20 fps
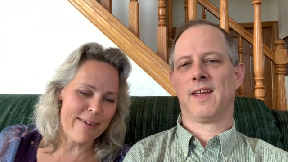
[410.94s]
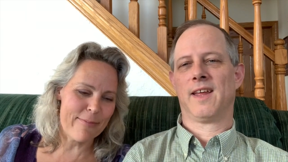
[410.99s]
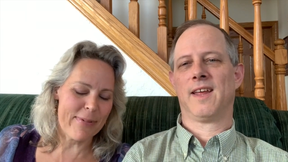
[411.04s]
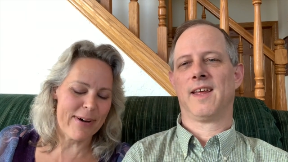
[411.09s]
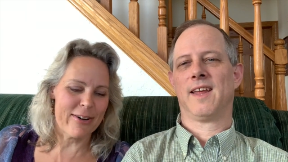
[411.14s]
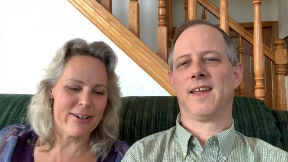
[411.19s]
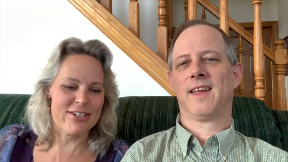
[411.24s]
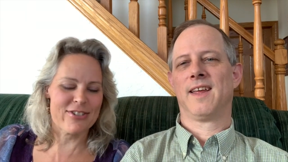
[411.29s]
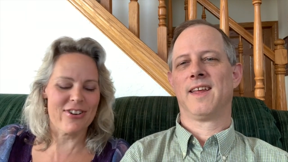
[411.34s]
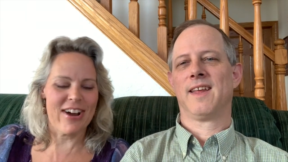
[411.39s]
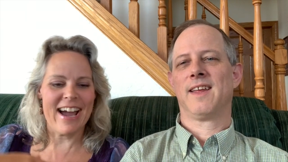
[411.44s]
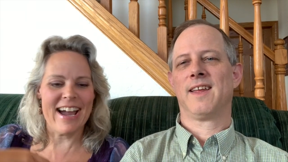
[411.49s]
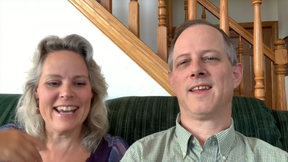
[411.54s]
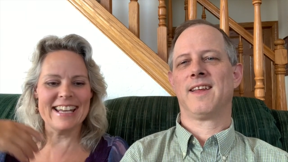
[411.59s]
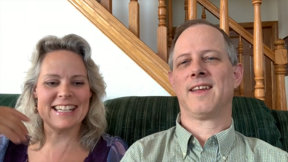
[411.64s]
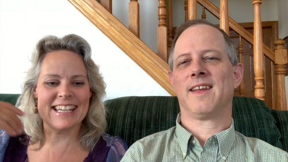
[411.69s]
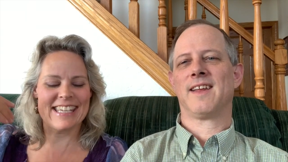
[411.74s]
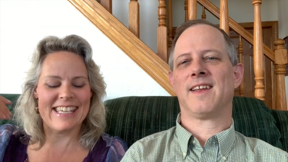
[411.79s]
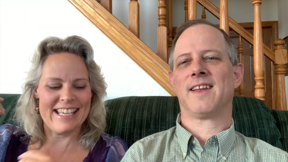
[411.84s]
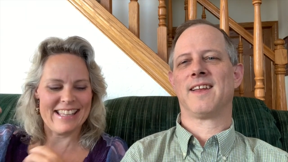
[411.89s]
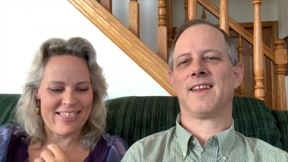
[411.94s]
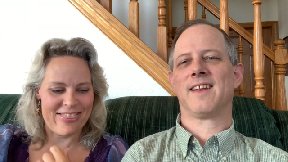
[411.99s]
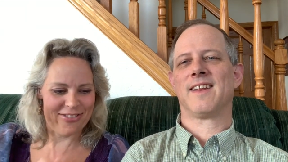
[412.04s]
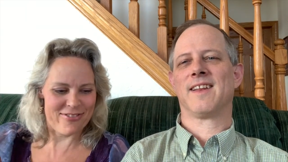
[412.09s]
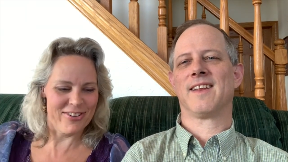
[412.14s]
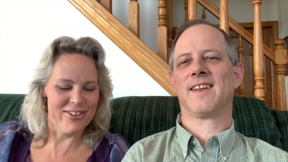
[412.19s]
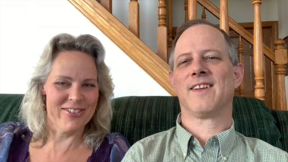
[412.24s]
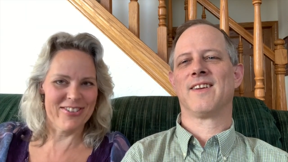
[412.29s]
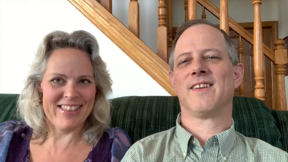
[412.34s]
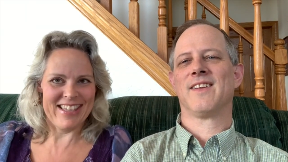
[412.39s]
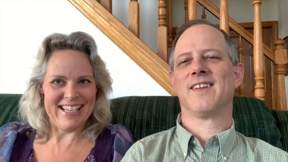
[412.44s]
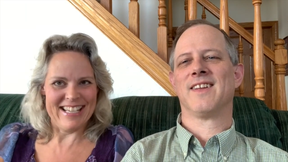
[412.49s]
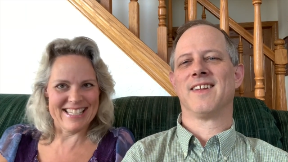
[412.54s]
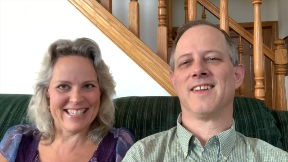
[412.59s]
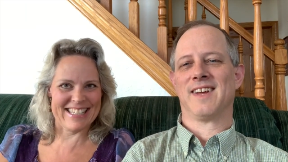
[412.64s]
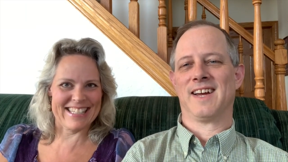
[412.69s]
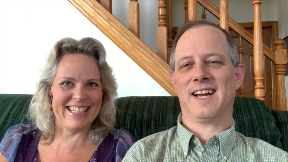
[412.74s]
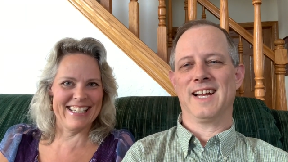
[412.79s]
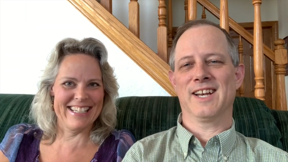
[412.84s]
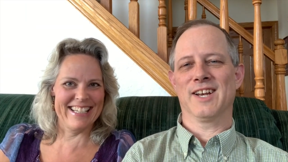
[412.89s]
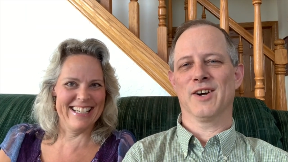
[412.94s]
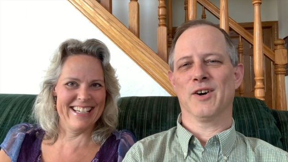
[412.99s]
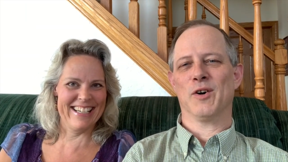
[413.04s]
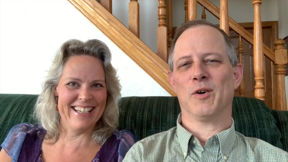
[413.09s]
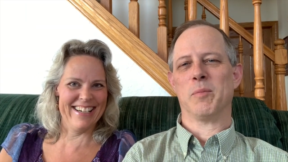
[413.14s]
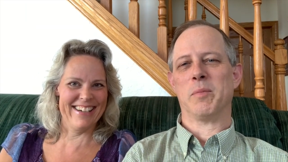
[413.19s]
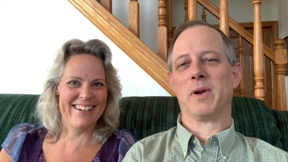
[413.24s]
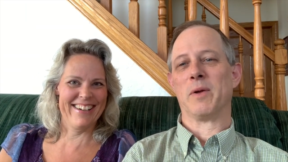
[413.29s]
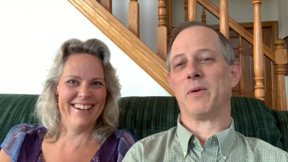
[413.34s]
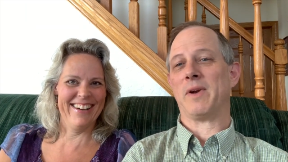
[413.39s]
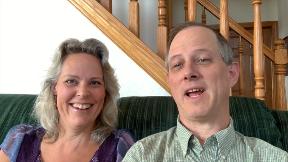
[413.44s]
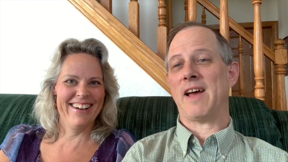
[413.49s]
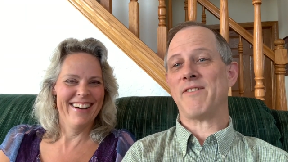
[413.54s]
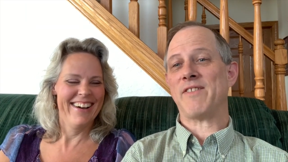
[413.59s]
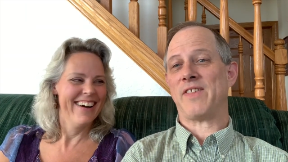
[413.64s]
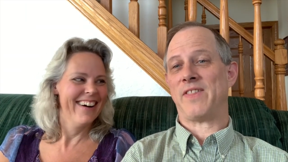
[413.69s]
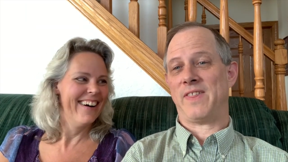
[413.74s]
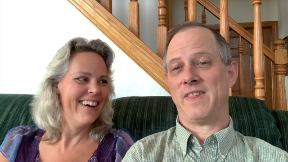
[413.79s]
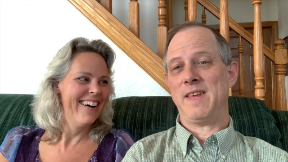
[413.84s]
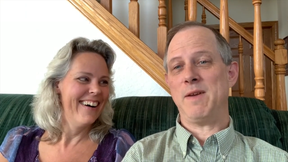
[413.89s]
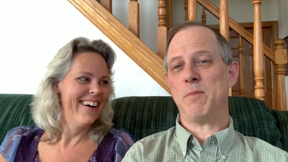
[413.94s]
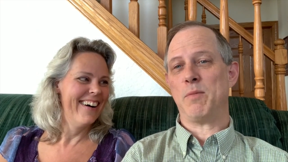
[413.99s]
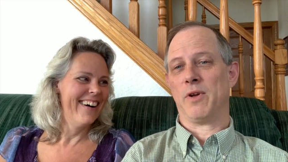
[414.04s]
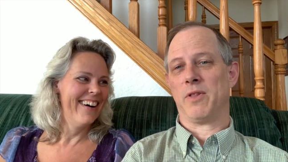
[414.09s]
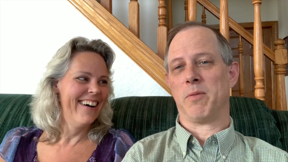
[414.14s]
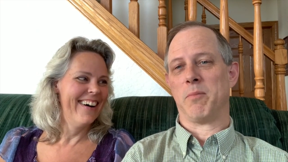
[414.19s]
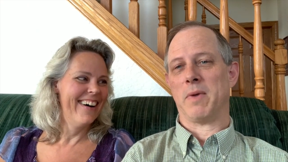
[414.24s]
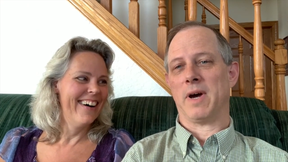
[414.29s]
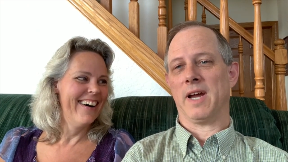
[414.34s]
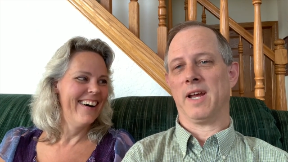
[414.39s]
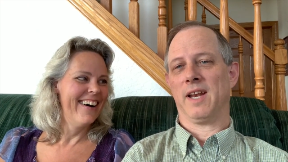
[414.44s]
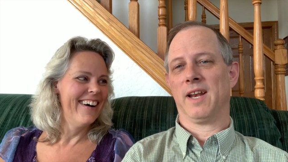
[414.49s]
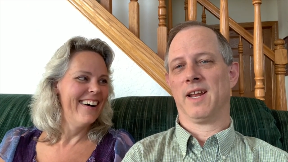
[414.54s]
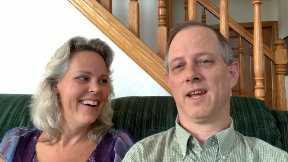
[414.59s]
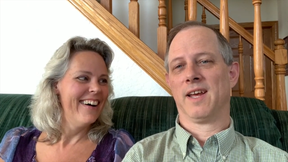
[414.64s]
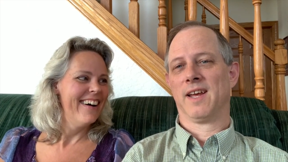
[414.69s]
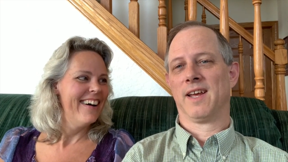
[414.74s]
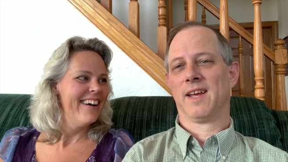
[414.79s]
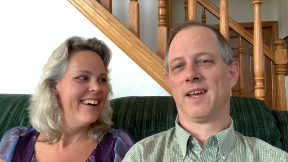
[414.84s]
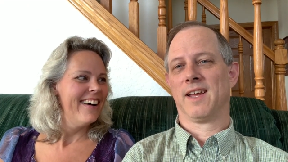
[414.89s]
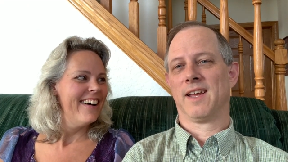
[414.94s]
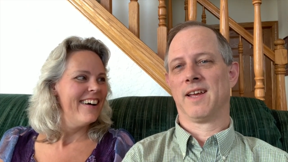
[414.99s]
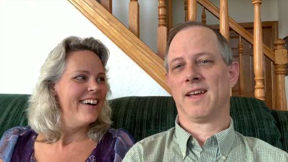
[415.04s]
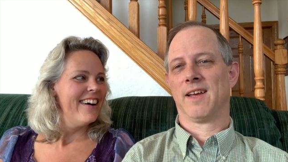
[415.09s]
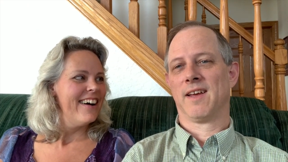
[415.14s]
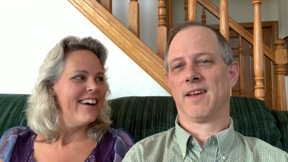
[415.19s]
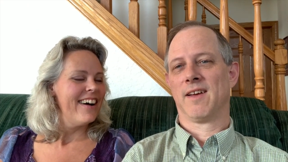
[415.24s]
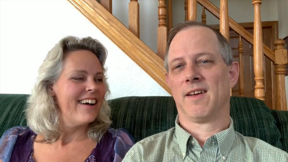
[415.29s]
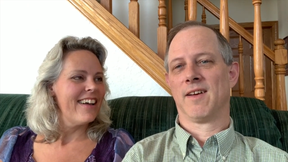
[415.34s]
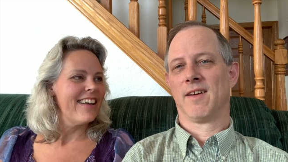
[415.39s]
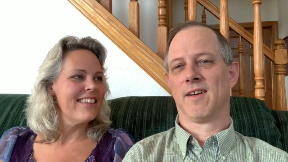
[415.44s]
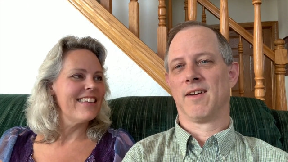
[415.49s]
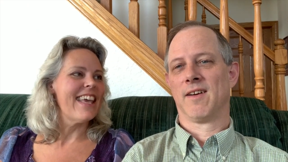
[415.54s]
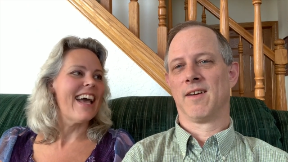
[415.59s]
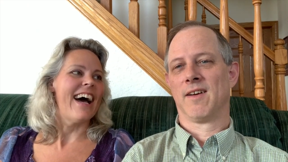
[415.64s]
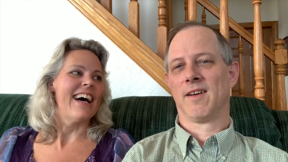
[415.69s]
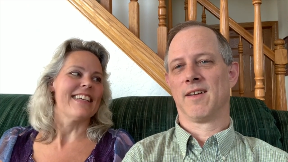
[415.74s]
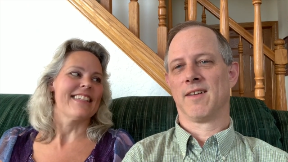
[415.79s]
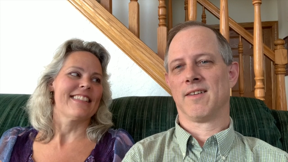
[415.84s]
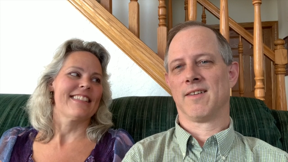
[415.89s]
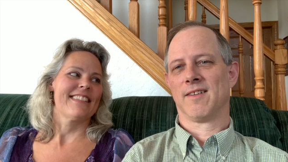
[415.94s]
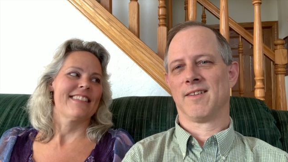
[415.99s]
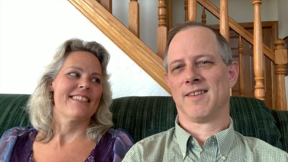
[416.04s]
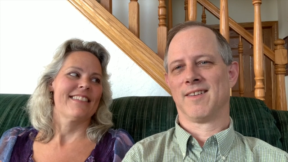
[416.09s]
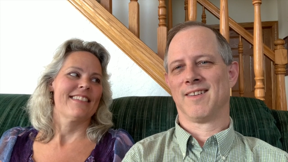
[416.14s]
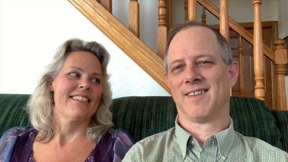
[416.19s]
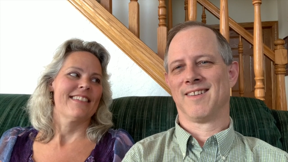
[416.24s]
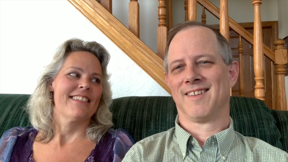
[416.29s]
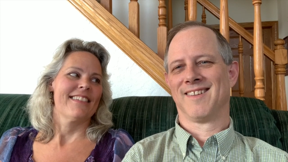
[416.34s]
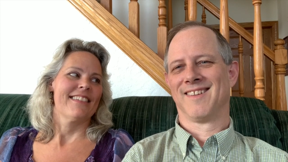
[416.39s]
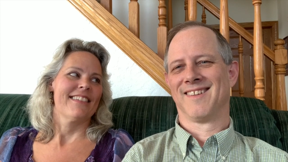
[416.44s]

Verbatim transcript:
Speaker 1: Mine. I trying to get through this. I know,
Speaker 2: but it would have a theme with mine.
Speaker 1: Yes.